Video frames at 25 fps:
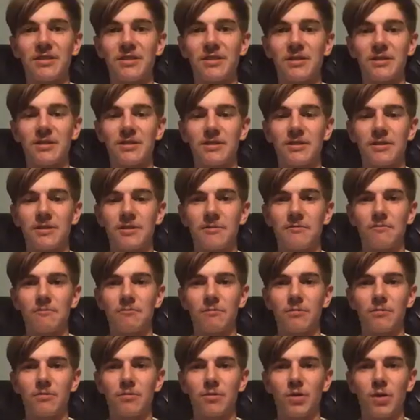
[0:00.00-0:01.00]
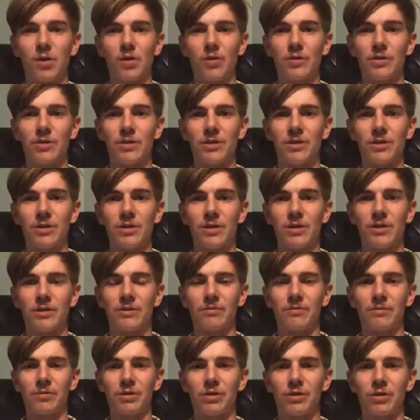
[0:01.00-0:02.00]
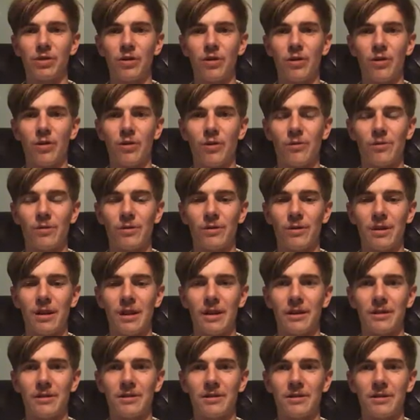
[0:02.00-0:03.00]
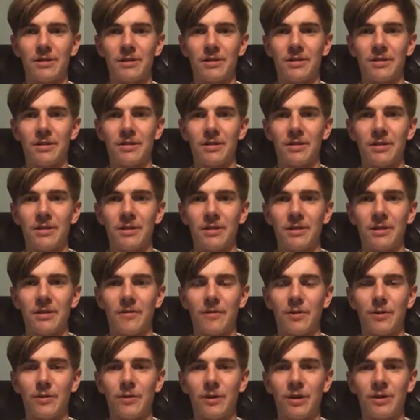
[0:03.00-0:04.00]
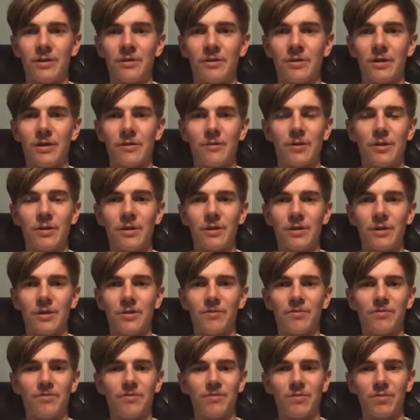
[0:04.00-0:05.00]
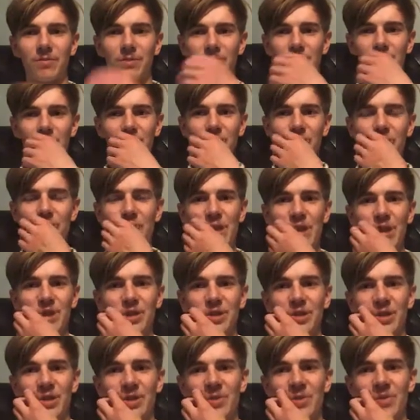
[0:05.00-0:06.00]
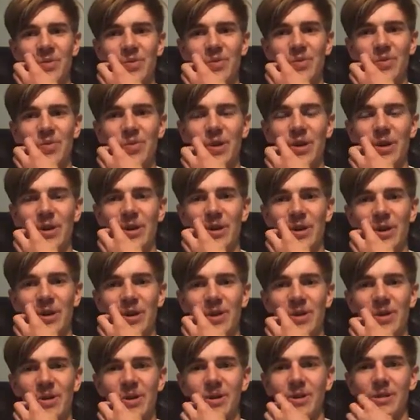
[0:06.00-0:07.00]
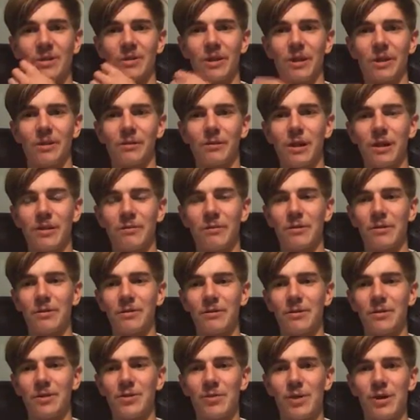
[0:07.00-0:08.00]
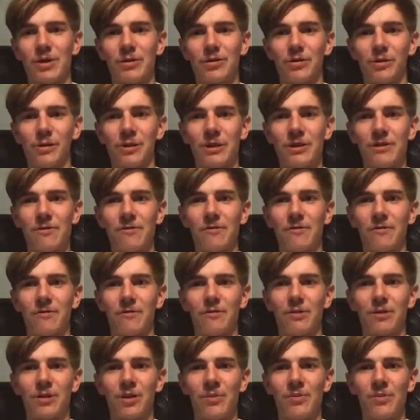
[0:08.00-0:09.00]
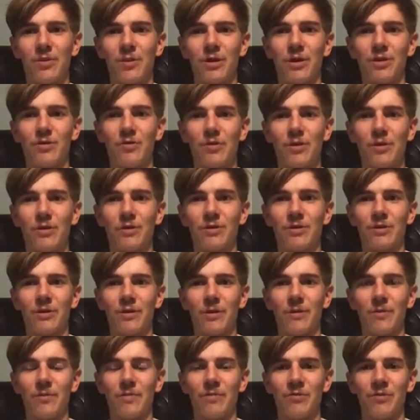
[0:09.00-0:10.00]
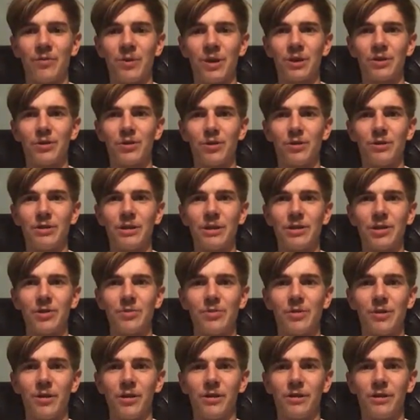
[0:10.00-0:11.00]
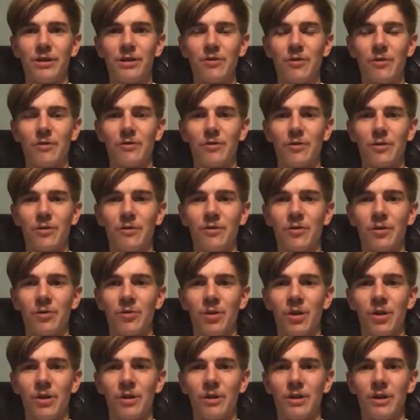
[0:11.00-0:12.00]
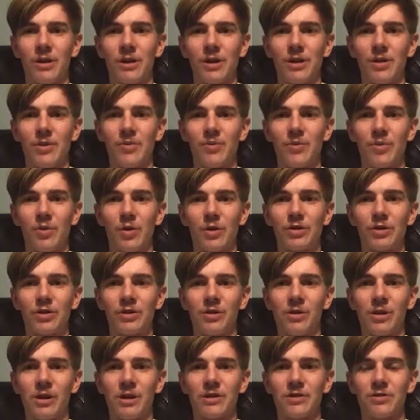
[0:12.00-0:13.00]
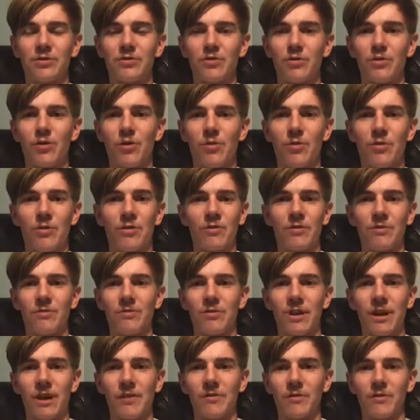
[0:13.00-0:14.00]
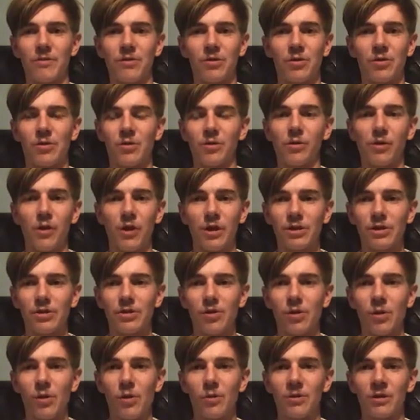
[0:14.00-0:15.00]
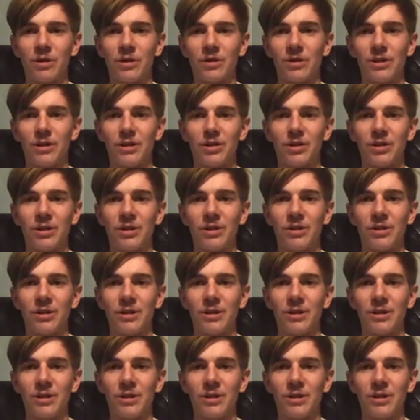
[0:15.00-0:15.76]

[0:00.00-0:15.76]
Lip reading: this goes to show that if you're ever in a situation where, like especially if somebody with a mental disability, or if they're from a marginalized group, or if they have a neurological condition,